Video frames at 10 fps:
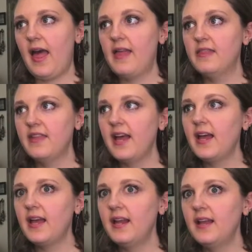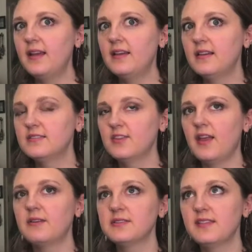And then, so
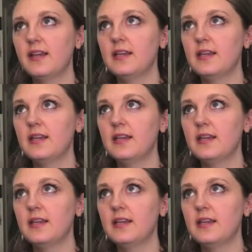that was